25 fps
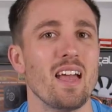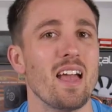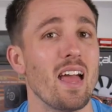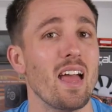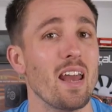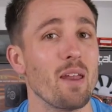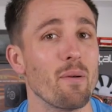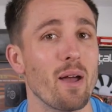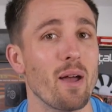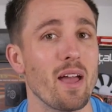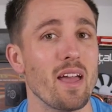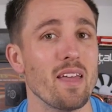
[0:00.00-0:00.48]

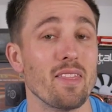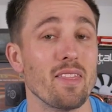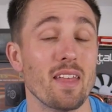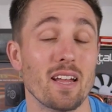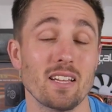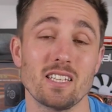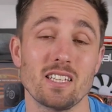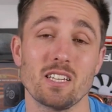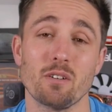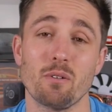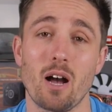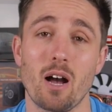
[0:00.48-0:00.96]
Anyway,
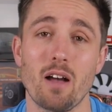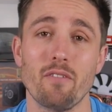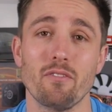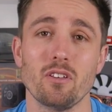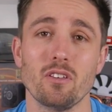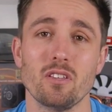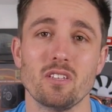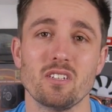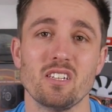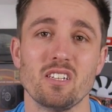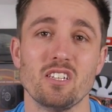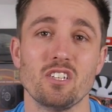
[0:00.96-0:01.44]
that's how I
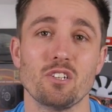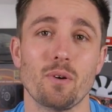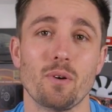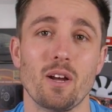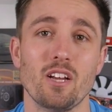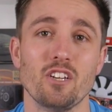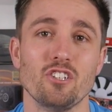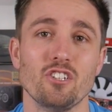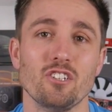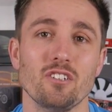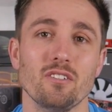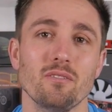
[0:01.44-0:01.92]
view the
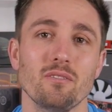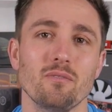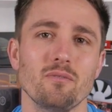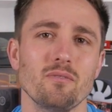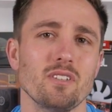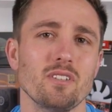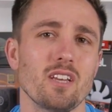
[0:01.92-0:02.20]
situation.